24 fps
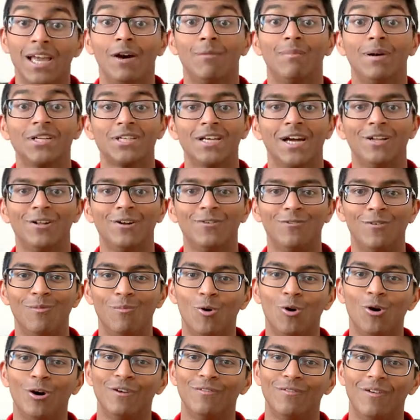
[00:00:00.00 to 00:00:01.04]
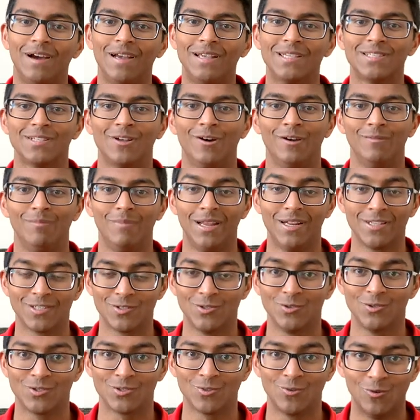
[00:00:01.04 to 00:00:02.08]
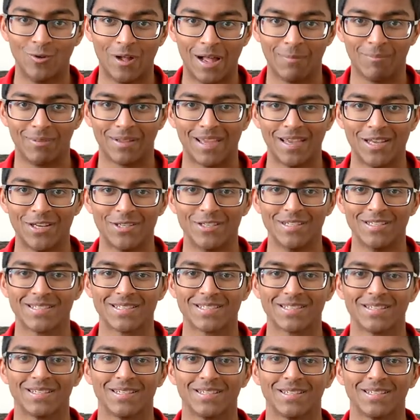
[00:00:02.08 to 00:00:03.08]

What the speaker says: out my channel for more advice on medical school applications.